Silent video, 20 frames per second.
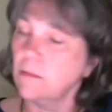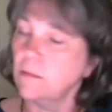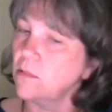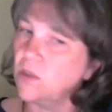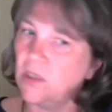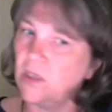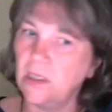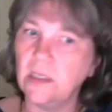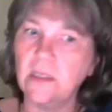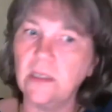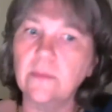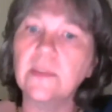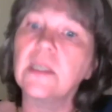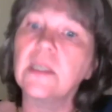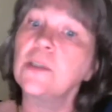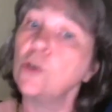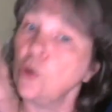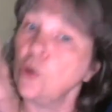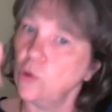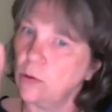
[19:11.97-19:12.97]
the system
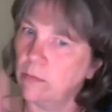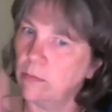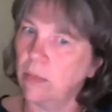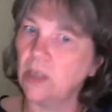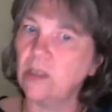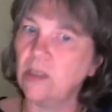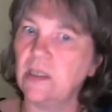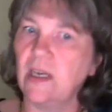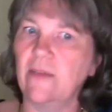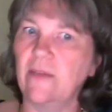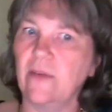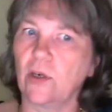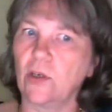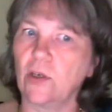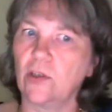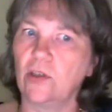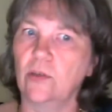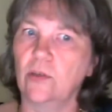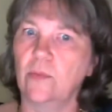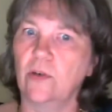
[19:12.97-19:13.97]
says you must have a
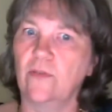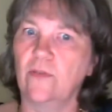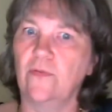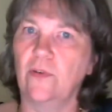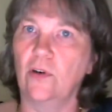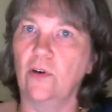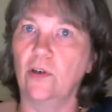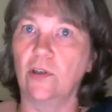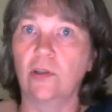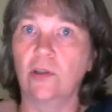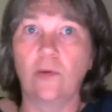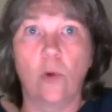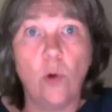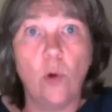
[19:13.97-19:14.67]
customer first.